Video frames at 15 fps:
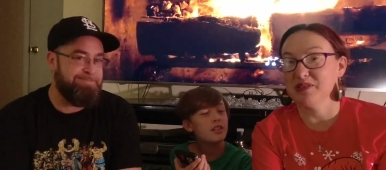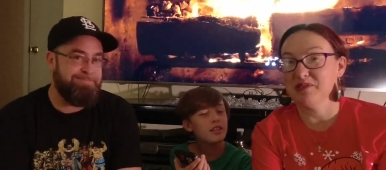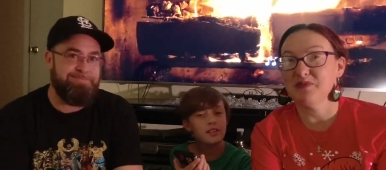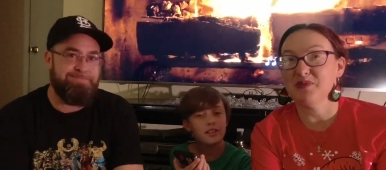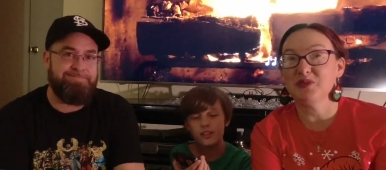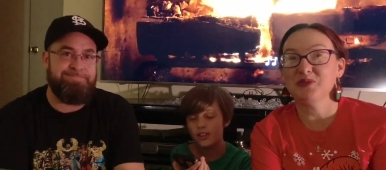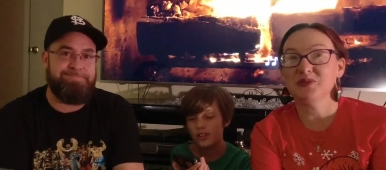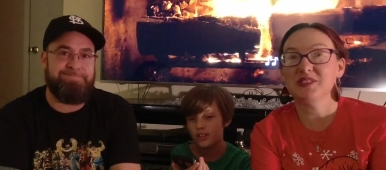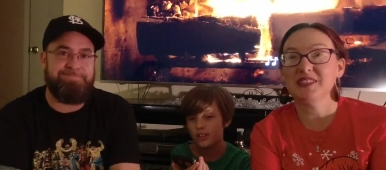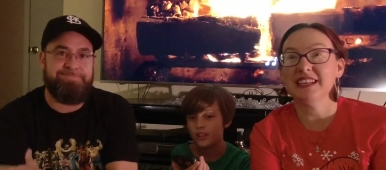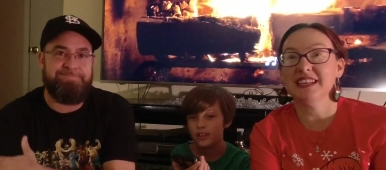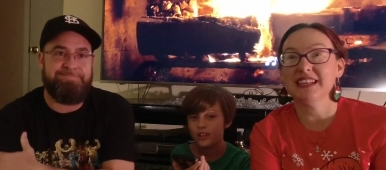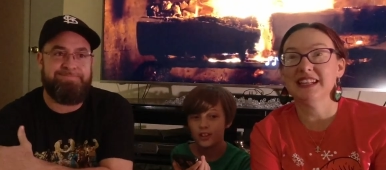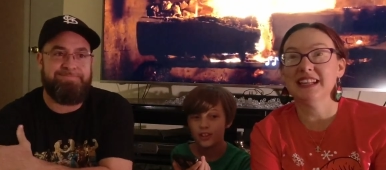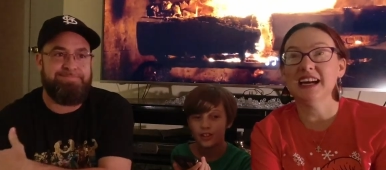Speaker 1: blow molds,
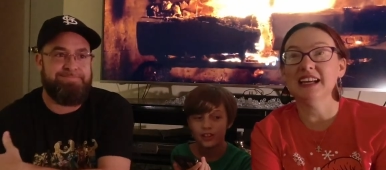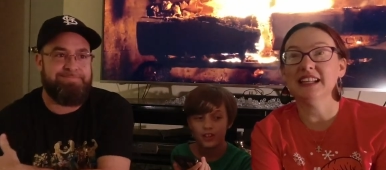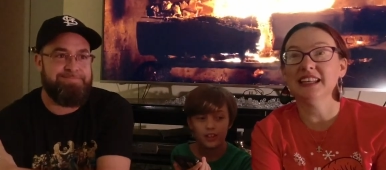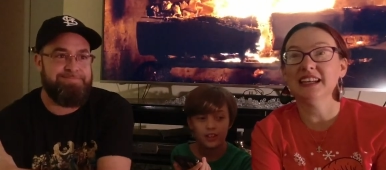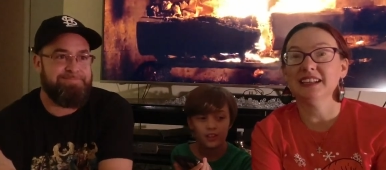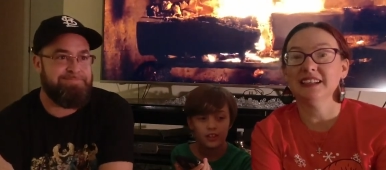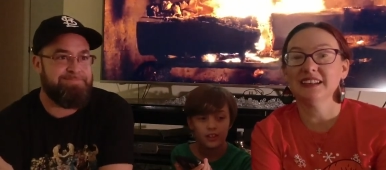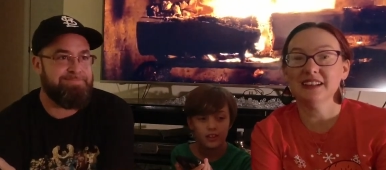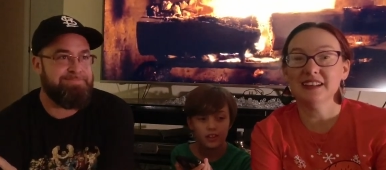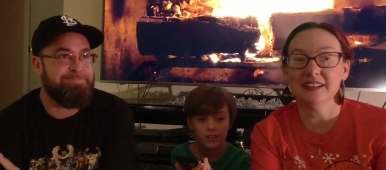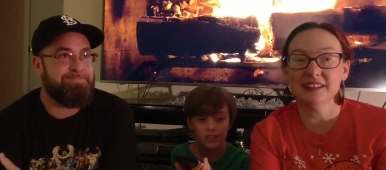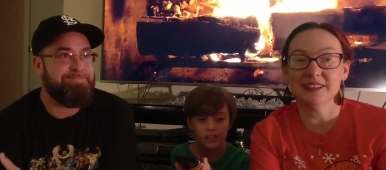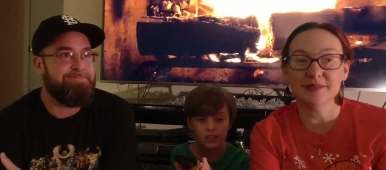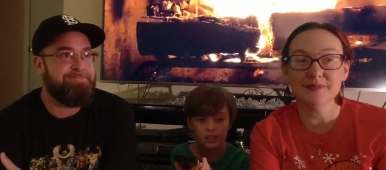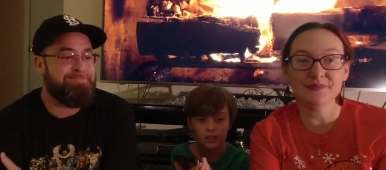and I like
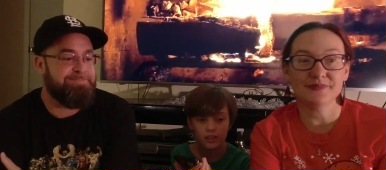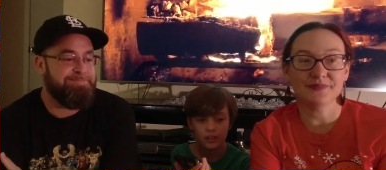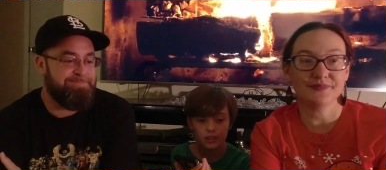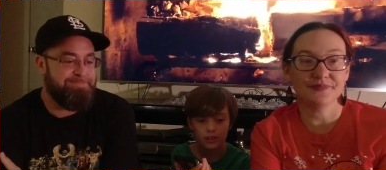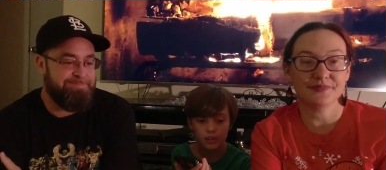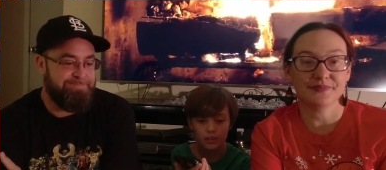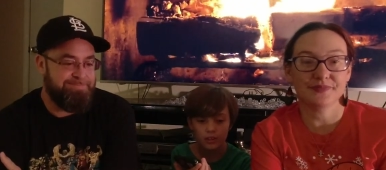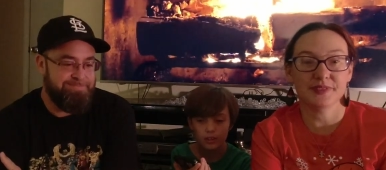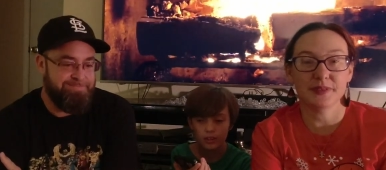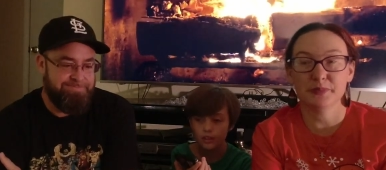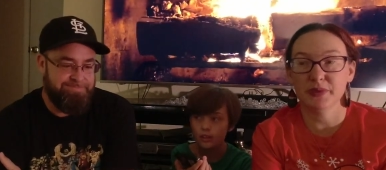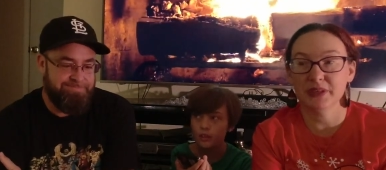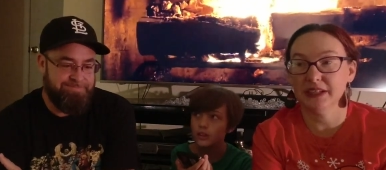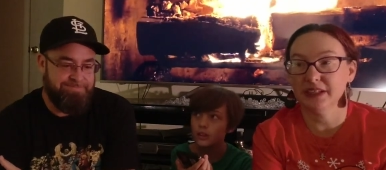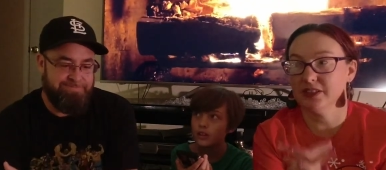um, the
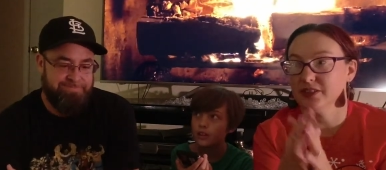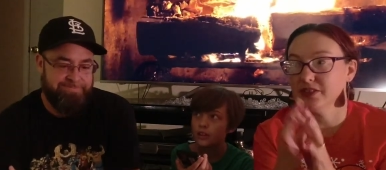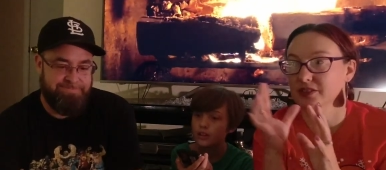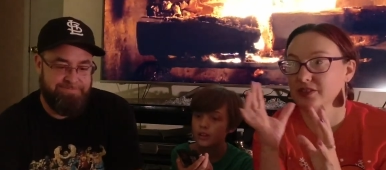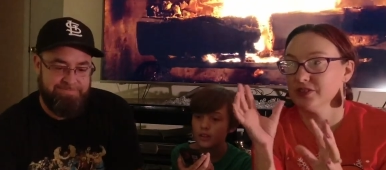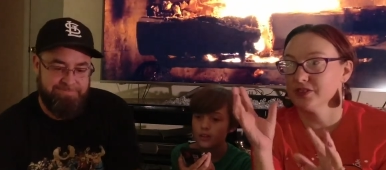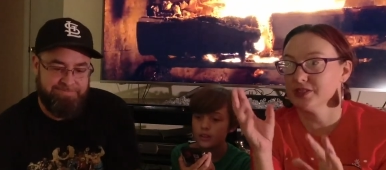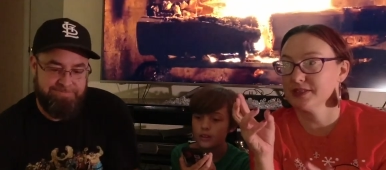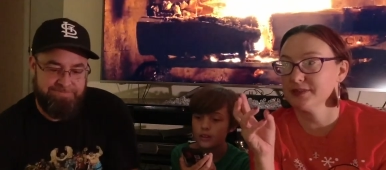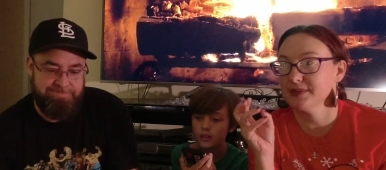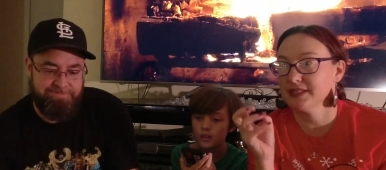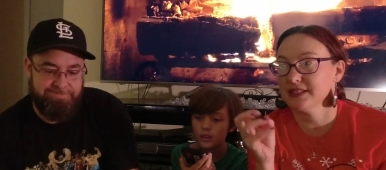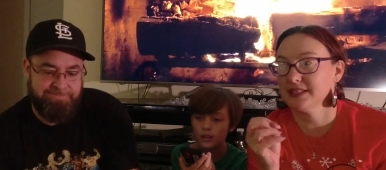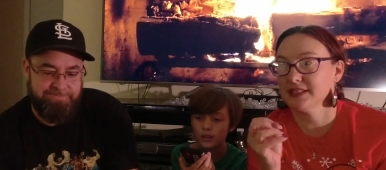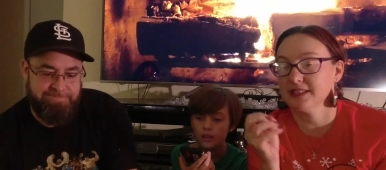big
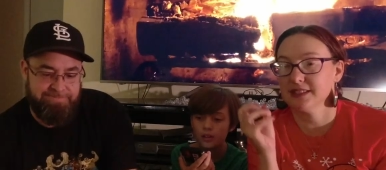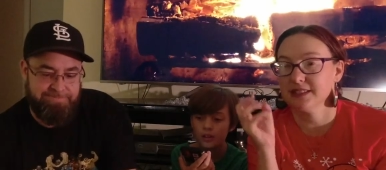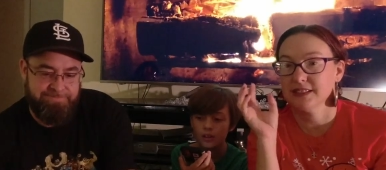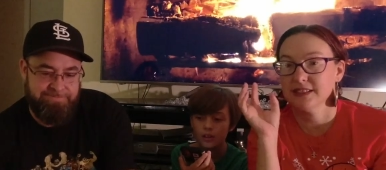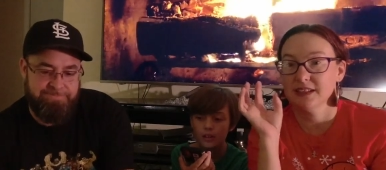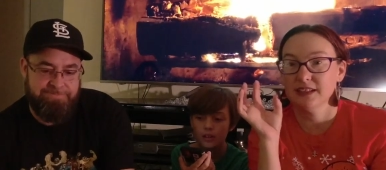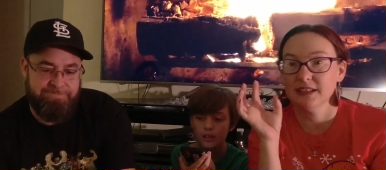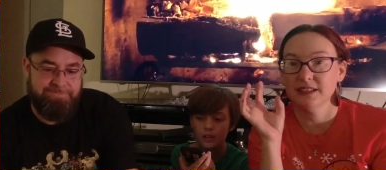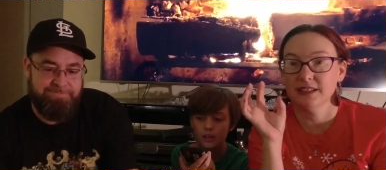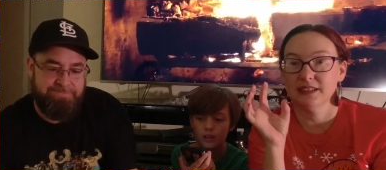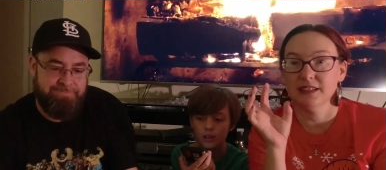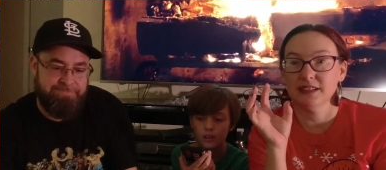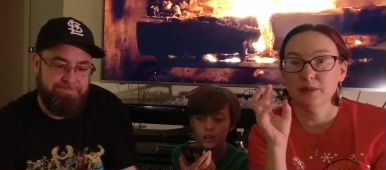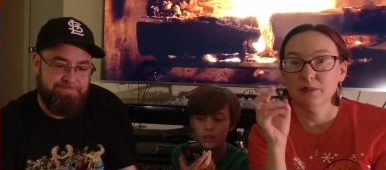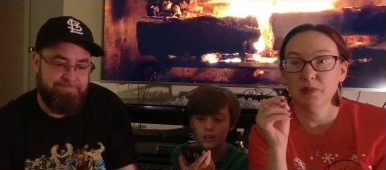Christmas
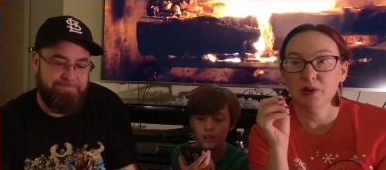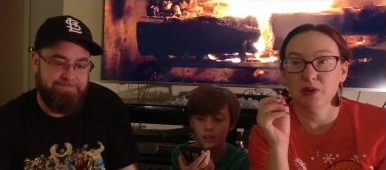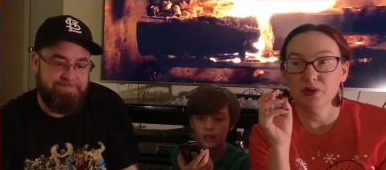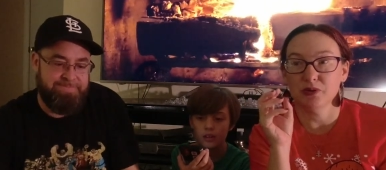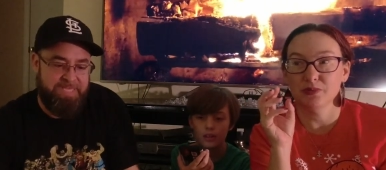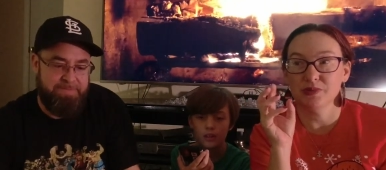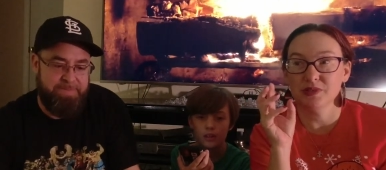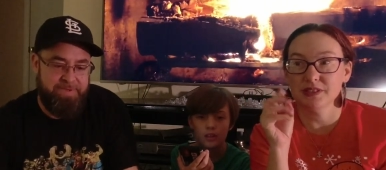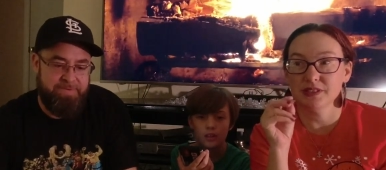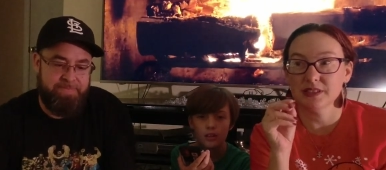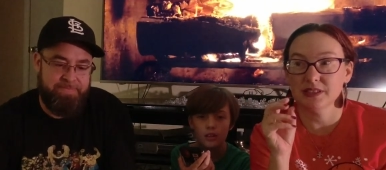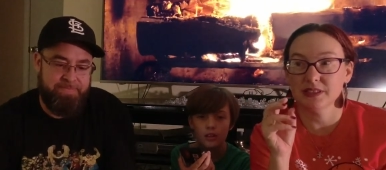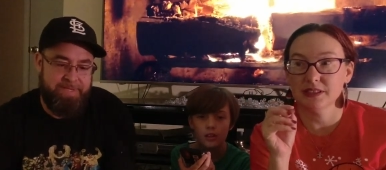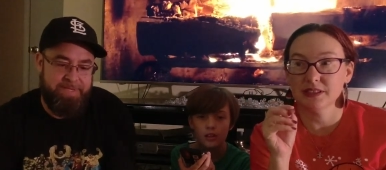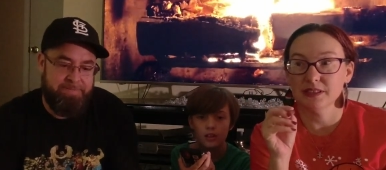bulbs,
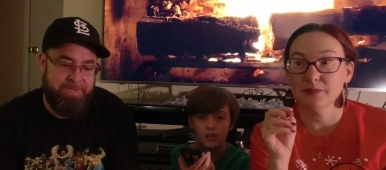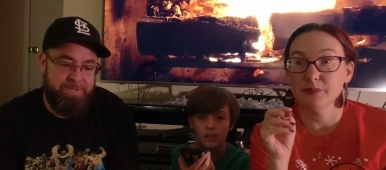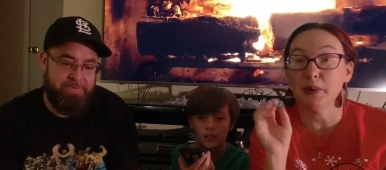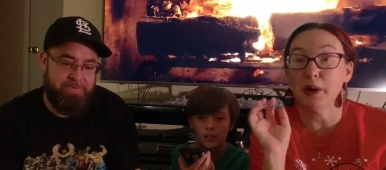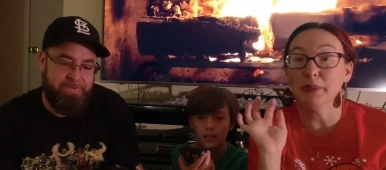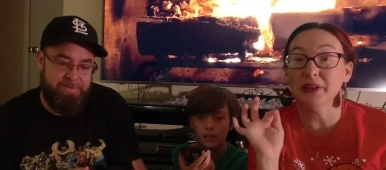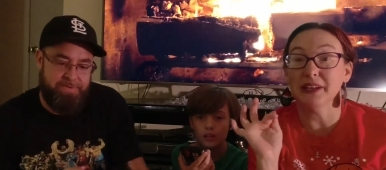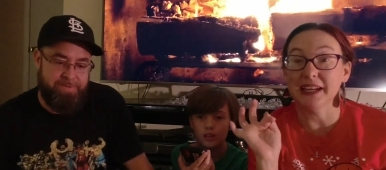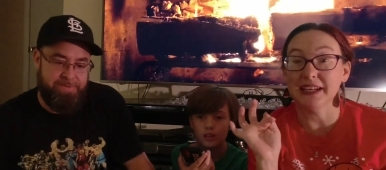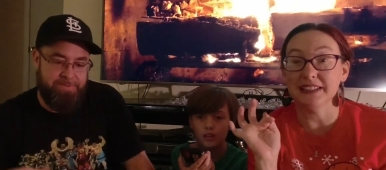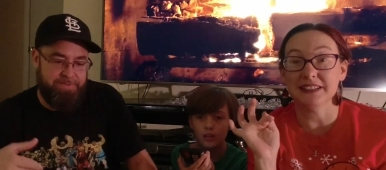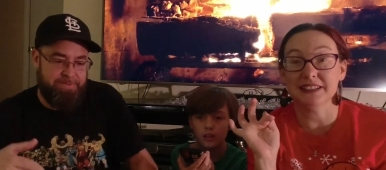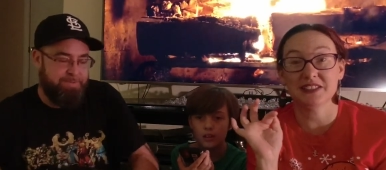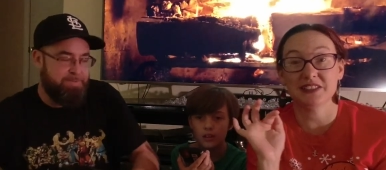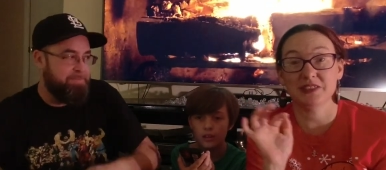bubble
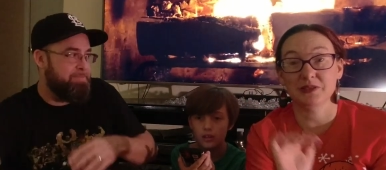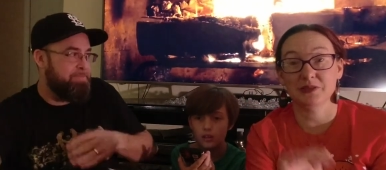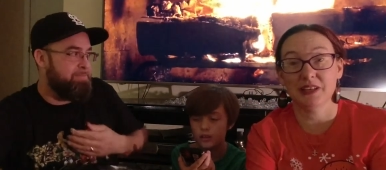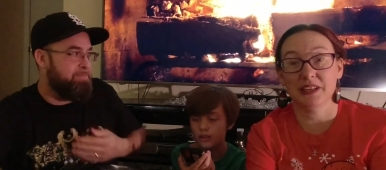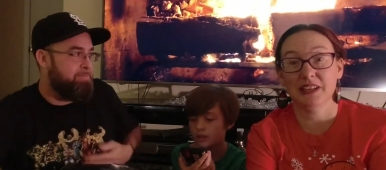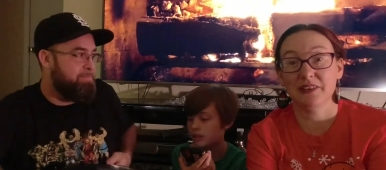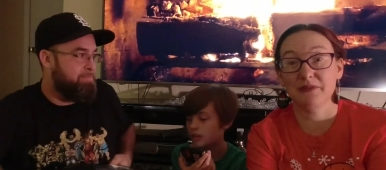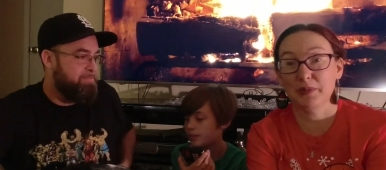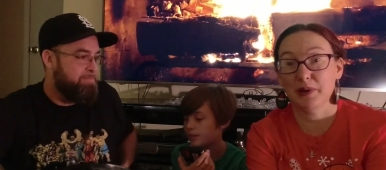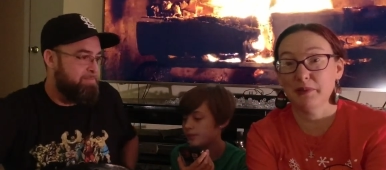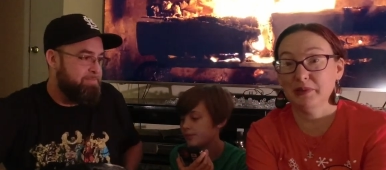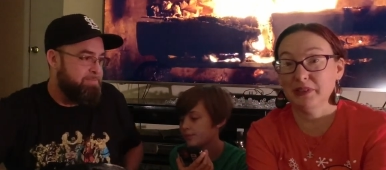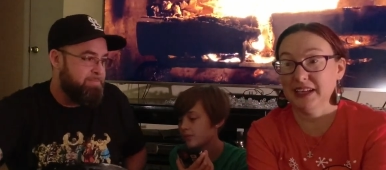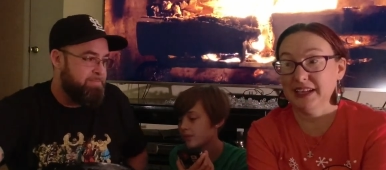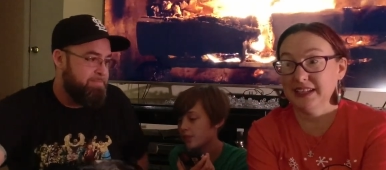lights too. I love
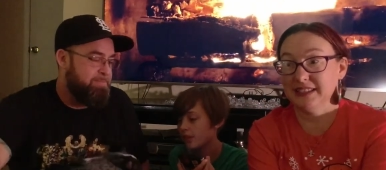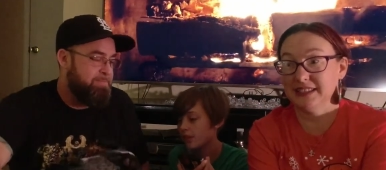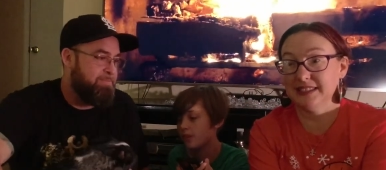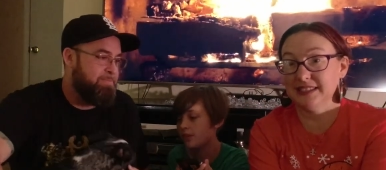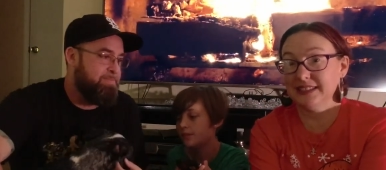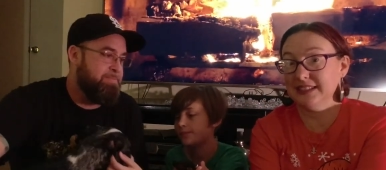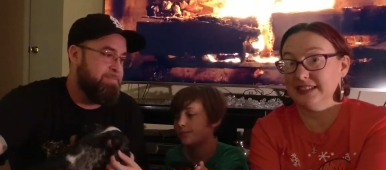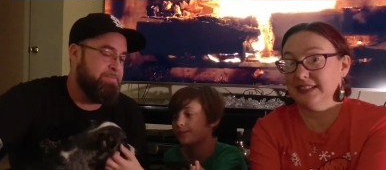bubble lights.